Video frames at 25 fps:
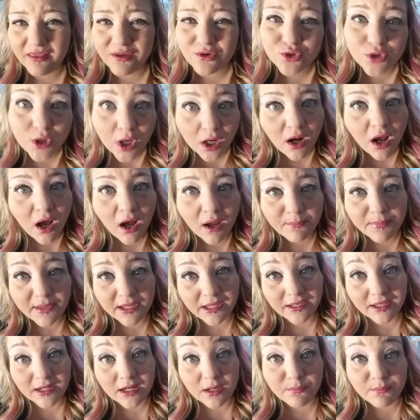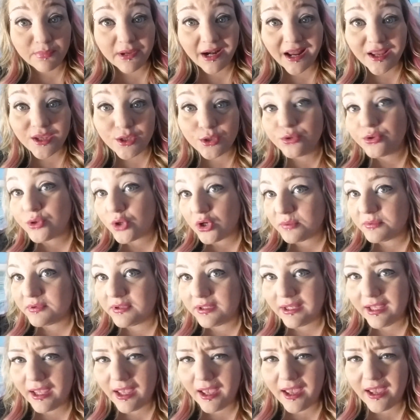There's not a hot pink in it, but I use Urban
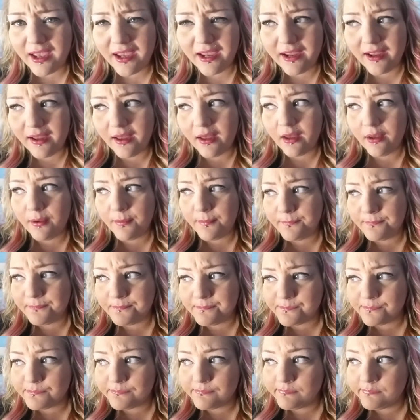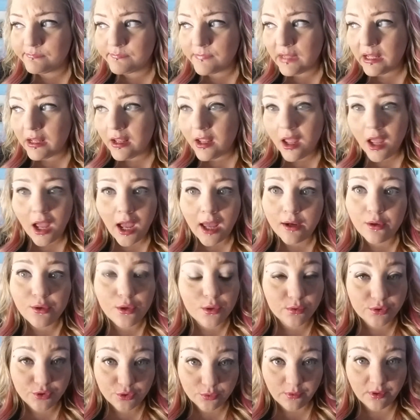Decay, um, I don't
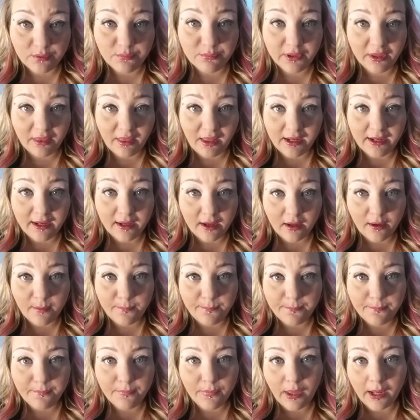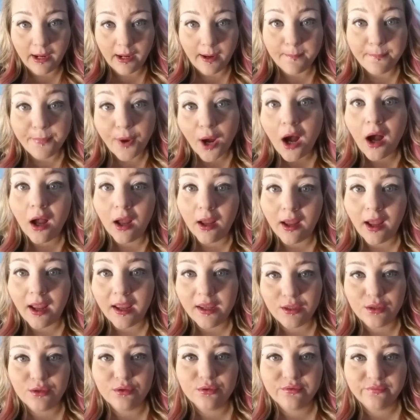know which one, but like a, like a pot I
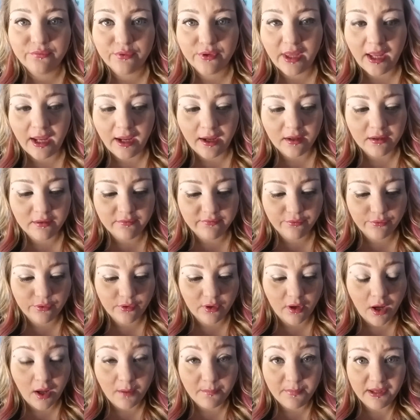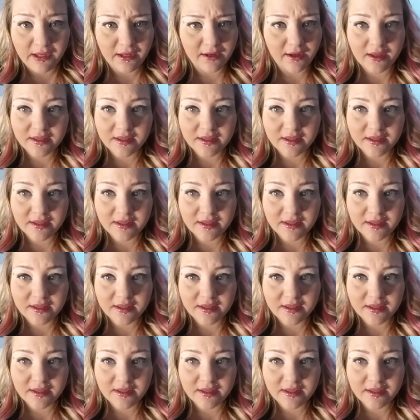use for that, for the hot pink.